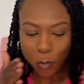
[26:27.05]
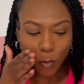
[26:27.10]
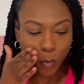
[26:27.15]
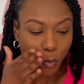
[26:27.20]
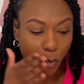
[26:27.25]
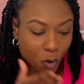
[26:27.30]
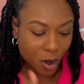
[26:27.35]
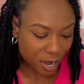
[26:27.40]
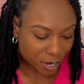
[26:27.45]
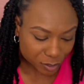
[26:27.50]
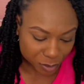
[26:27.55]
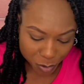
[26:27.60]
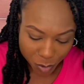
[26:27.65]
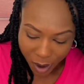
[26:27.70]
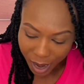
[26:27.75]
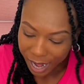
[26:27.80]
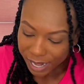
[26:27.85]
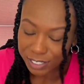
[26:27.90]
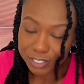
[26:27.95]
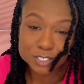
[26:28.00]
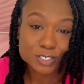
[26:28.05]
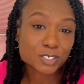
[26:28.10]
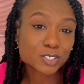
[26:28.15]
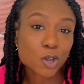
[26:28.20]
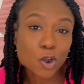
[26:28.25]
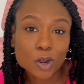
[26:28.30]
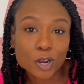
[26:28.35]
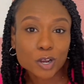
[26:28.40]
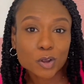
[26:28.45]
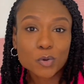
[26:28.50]
Where do I
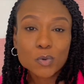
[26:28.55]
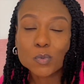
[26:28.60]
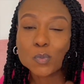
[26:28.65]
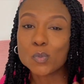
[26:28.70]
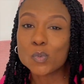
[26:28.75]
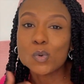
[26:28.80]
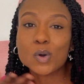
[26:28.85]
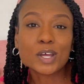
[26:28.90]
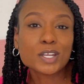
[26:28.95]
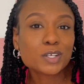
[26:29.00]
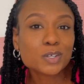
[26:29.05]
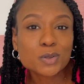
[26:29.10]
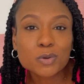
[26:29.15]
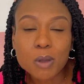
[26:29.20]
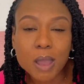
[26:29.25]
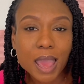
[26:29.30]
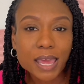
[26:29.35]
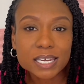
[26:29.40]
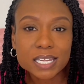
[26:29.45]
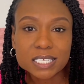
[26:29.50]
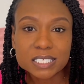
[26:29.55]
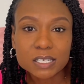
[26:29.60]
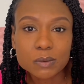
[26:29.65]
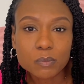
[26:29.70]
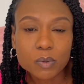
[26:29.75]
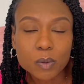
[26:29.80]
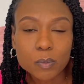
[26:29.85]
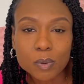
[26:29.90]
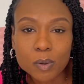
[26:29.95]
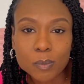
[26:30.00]
start? What do I need to
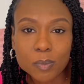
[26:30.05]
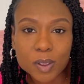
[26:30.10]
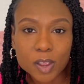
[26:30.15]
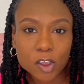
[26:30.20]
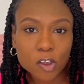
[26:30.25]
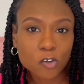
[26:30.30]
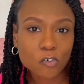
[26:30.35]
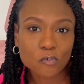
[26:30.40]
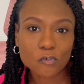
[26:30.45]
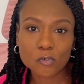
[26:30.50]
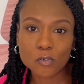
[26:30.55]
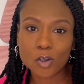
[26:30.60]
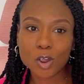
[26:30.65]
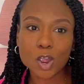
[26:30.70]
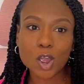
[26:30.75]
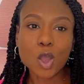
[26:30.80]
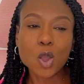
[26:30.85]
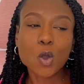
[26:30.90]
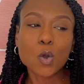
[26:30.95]
be prepared for?